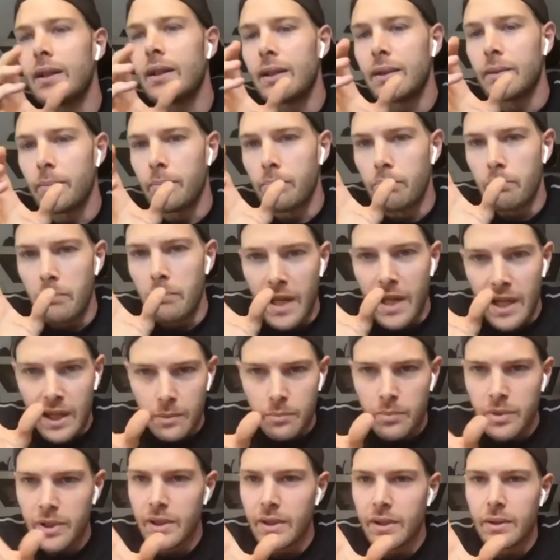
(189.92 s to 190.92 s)

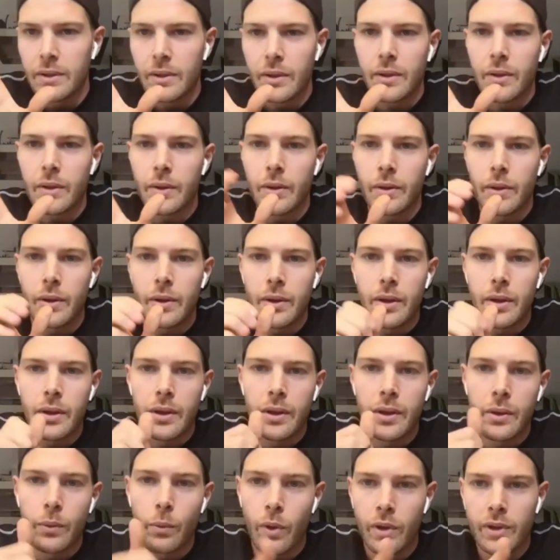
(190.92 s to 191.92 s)
maybe
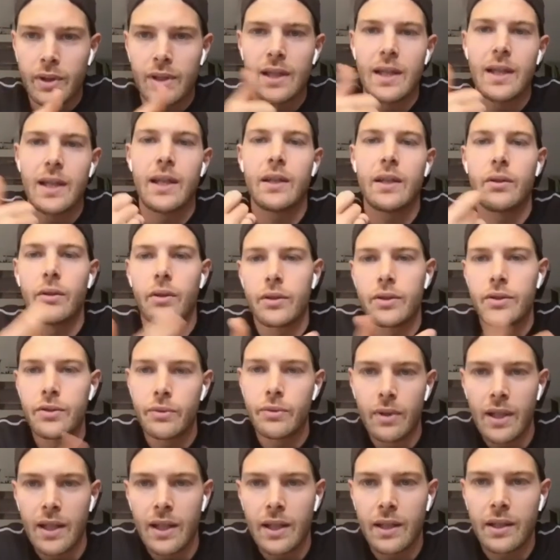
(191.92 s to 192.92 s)
uh, one leg or two
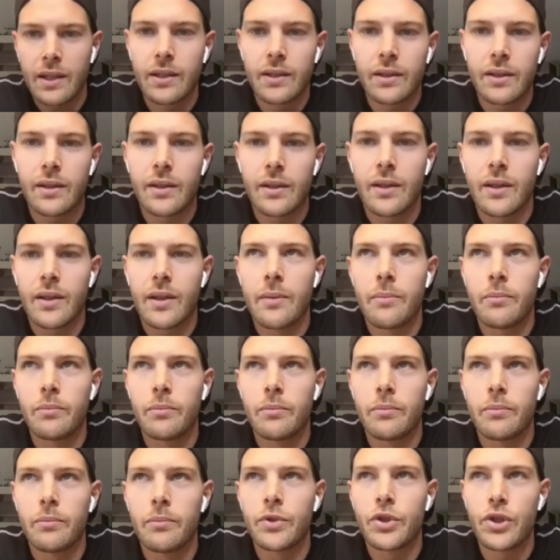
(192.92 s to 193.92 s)
leg um,
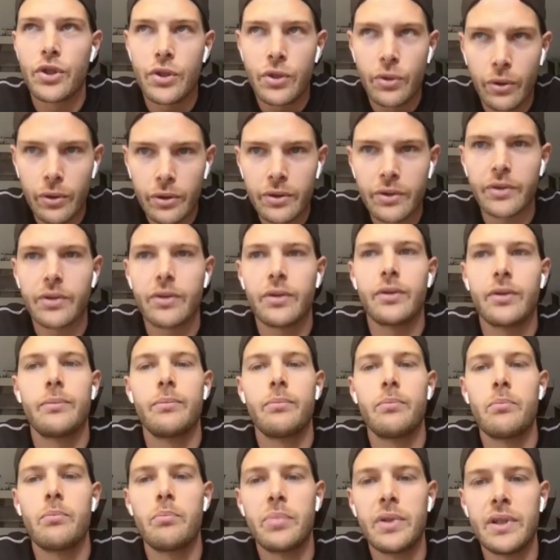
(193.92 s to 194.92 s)
should
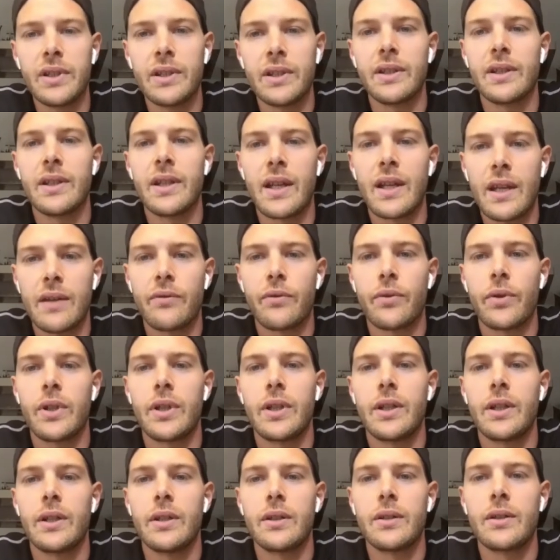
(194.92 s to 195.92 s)
be in
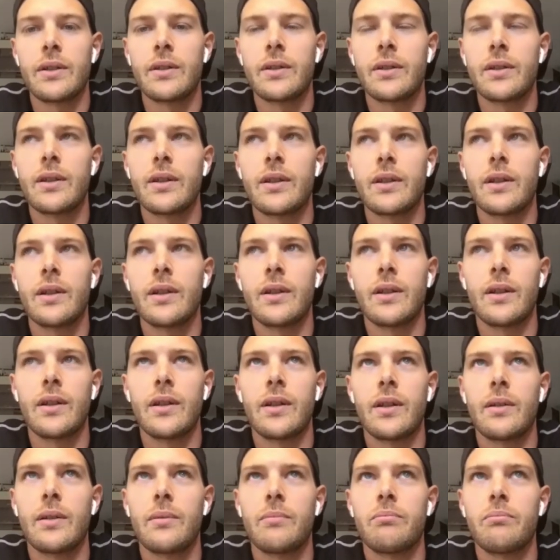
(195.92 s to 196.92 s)
every
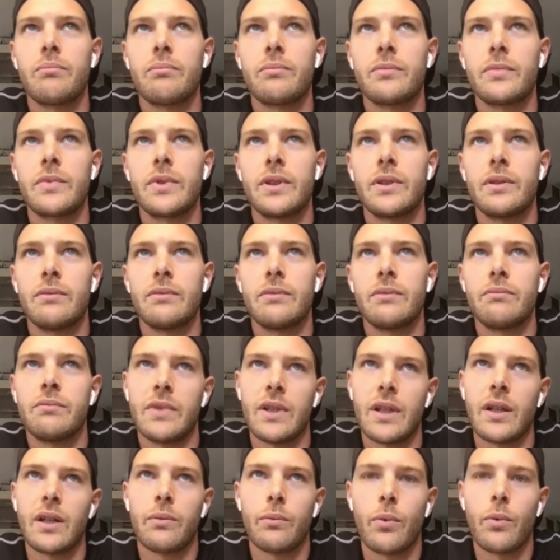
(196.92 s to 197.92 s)
um,
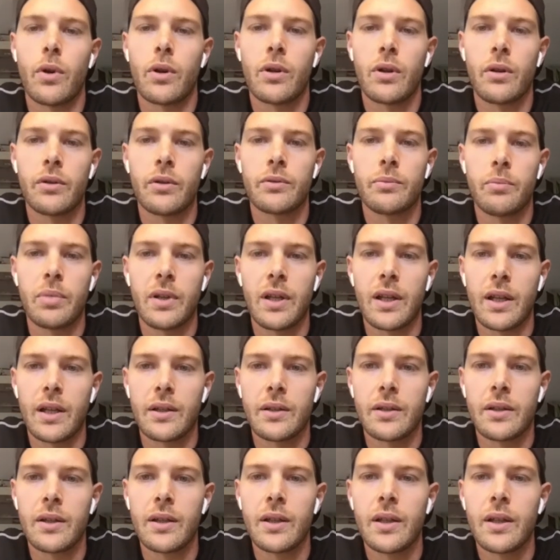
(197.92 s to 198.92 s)
yeah workout plan
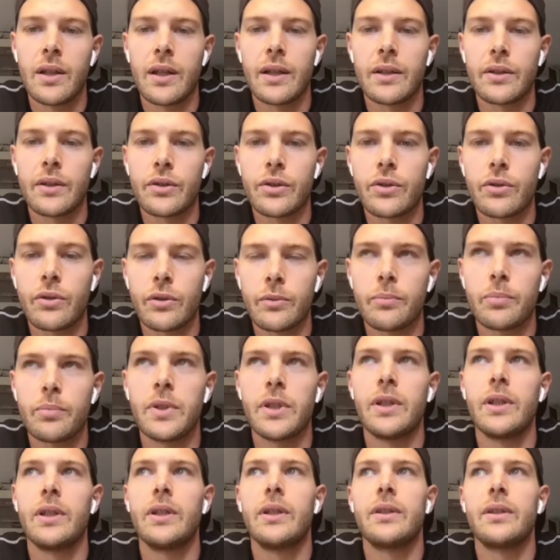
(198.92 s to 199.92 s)
and should
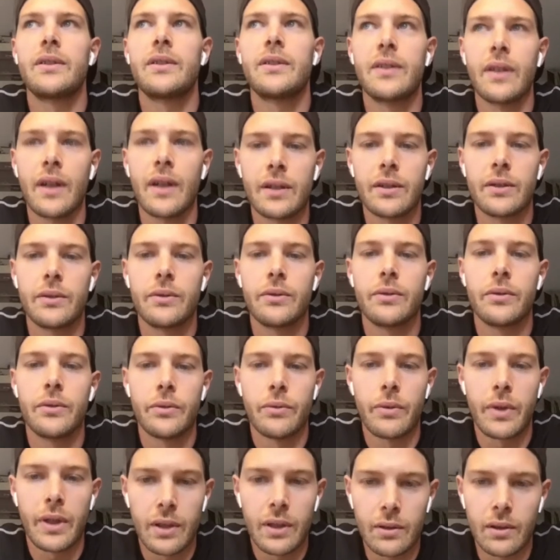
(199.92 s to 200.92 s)
be done
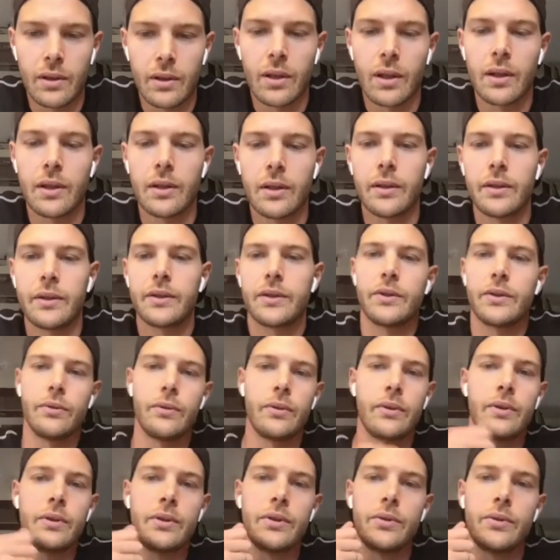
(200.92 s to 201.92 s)
regularly to
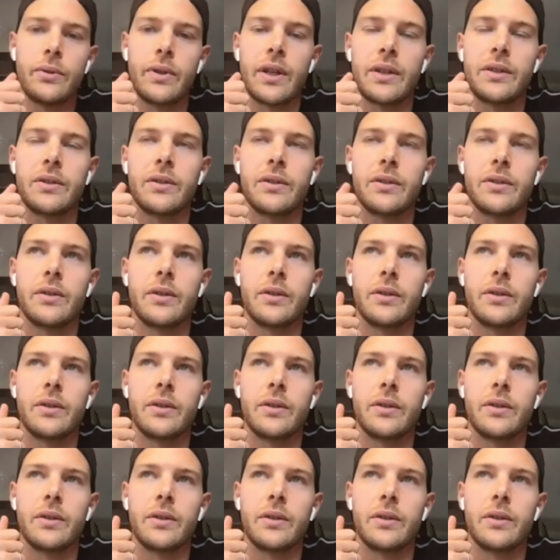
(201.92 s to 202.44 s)
to get a